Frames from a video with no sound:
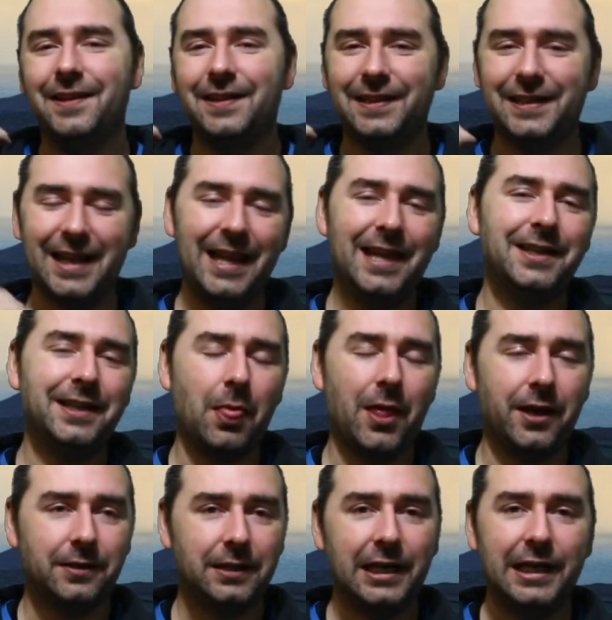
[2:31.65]
letting
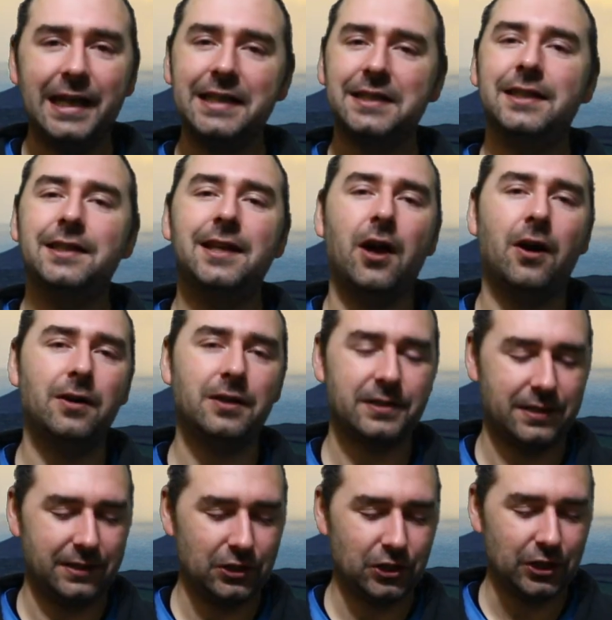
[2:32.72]
the
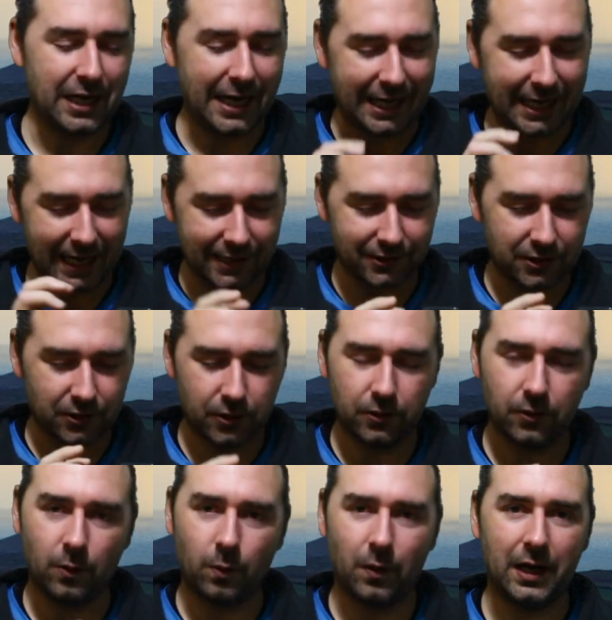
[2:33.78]
oxygen get to
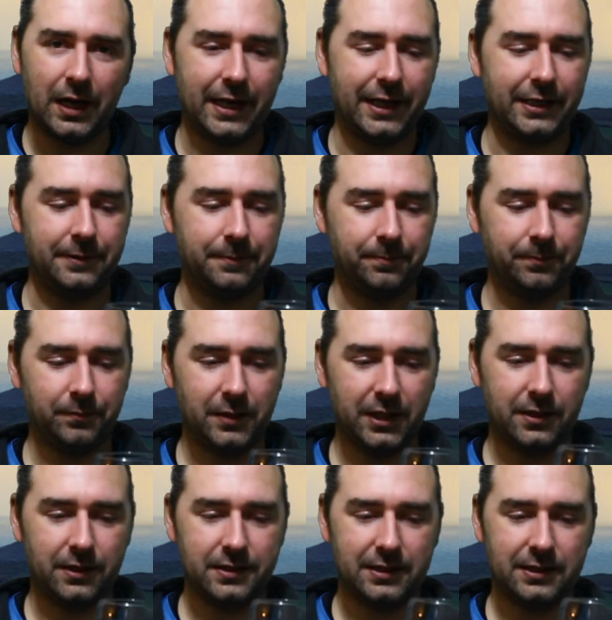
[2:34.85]
your wine,
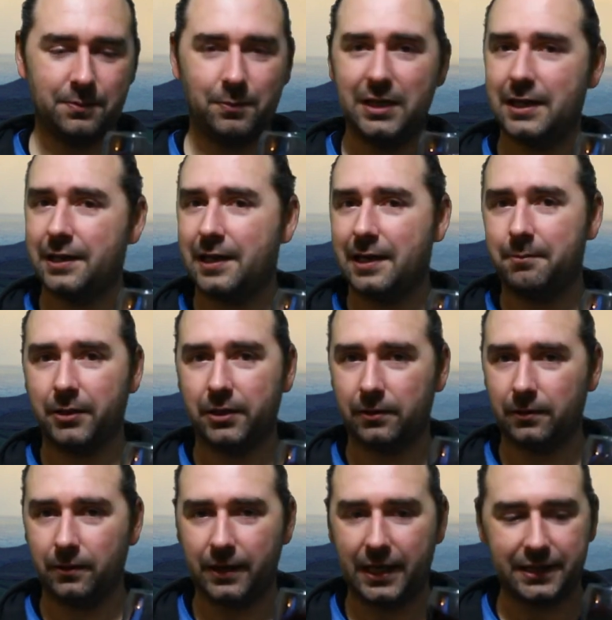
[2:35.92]
because it's been in that
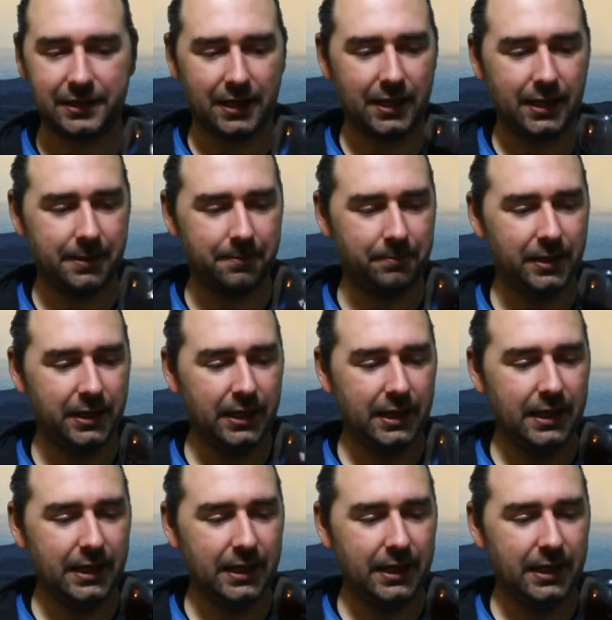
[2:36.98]
bottle all that time,